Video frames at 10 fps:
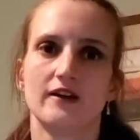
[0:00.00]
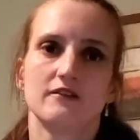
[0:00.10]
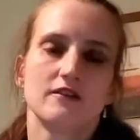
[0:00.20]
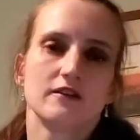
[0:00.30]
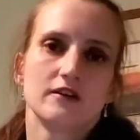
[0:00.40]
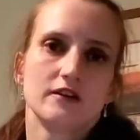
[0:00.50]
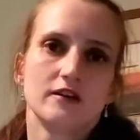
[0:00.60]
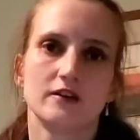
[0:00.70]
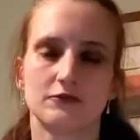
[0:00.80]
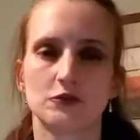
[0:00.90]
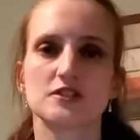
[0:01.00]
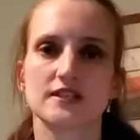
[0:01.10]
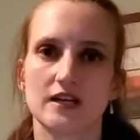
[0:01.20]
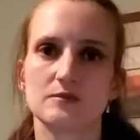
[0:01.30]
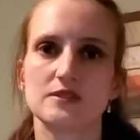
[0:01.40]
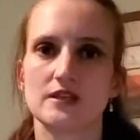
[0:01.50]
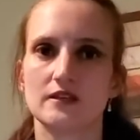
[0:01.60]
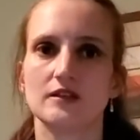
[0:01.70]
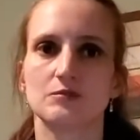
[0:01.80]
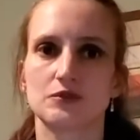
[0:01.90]
time seeing
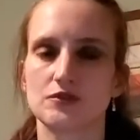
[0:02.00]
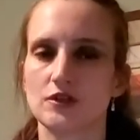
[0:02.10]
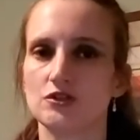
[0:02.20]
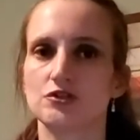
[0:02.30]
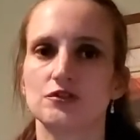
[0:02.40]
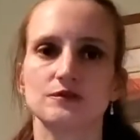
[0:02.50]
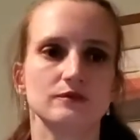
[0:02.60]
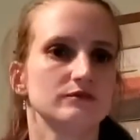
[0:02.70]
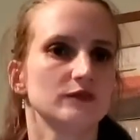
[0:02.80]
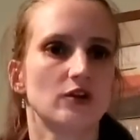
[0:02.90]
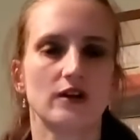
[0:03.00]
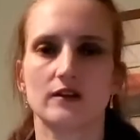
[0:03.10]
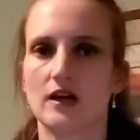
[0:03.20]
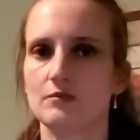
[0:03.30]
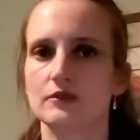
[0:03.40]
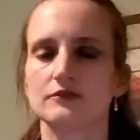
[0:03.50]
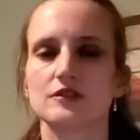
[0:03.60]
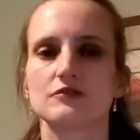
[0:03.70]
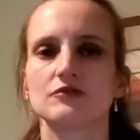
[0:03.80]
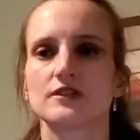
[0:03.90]
the procedure. There are a couple of
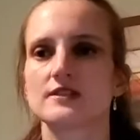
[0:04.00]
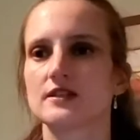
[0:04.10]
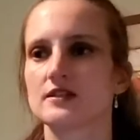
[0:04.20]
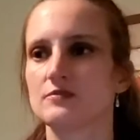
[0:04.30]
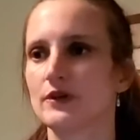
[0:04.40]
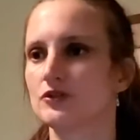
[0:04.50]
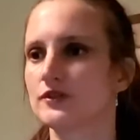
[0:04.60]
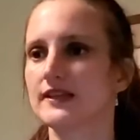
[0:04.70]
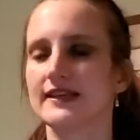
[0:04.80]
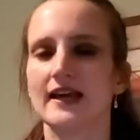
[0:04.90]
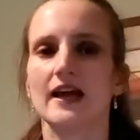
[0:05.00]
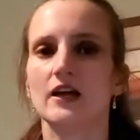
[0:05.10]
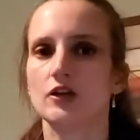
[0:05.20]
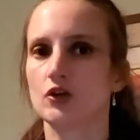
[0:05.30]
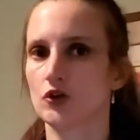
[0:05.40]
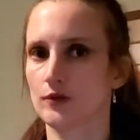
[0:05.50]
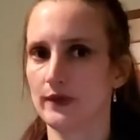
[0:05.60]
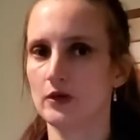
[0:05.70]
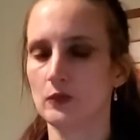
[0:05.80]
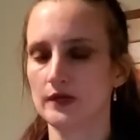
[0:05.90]
differences, but really not a
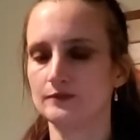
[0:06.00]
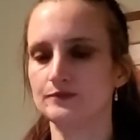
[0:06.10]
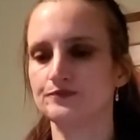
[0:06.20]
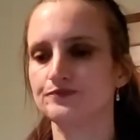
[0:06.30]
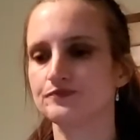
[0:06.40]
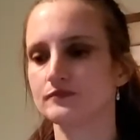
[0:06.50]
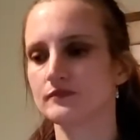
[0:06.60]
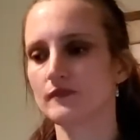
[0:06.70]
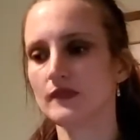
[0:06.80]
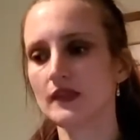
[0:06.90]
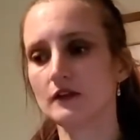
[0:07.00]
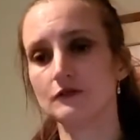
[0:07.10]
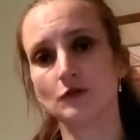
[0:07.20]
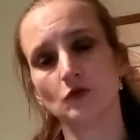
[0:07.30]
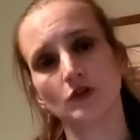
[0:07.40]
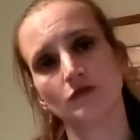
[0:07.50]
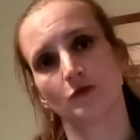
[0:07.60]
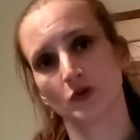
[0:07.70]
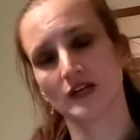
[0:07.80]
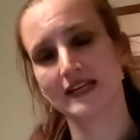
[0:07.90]
big one. For
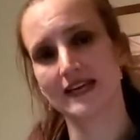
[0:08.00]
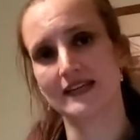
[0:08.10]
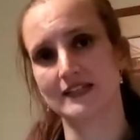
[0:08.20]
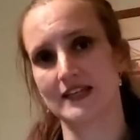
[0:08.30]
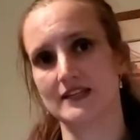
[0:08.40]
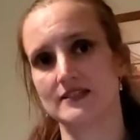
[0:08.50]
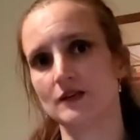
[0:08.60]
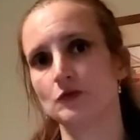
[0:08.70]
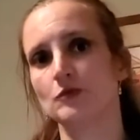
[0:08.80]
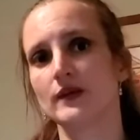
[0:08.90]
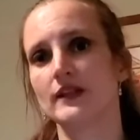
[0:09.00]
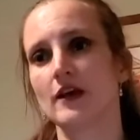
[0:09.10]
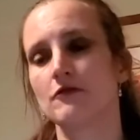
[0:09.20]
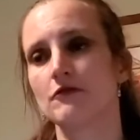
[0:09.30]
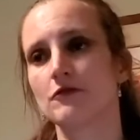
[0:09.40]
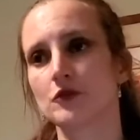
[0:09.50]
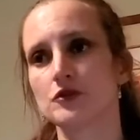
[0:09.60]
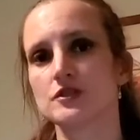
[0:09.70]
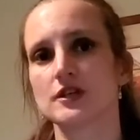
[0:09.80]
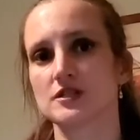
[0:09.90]
foreign candidates, that would be their
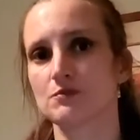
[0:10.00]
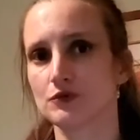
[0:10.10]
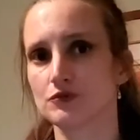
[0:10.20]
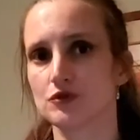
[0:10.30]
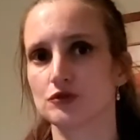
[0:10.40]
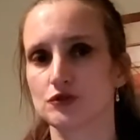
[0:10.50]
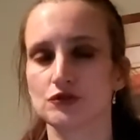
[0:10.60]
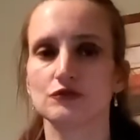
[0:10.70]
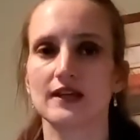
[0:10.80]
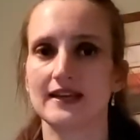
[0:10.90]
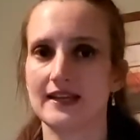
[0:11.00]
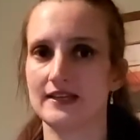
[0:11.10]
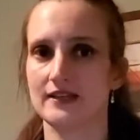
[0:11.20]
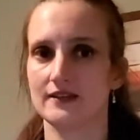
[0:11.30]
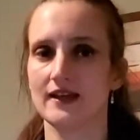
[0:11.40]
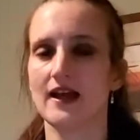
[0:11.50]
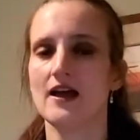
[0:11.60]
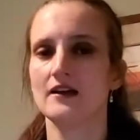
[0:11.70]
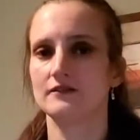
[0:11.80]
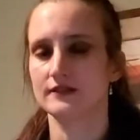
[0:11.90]
first exposure to Canadian
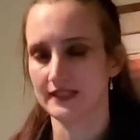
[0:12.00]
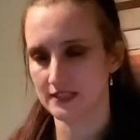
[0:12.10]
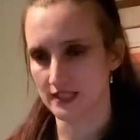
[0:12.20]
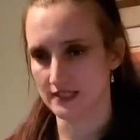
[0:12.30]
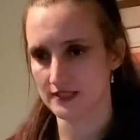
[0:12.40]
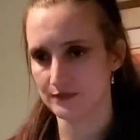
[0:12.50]
flight test.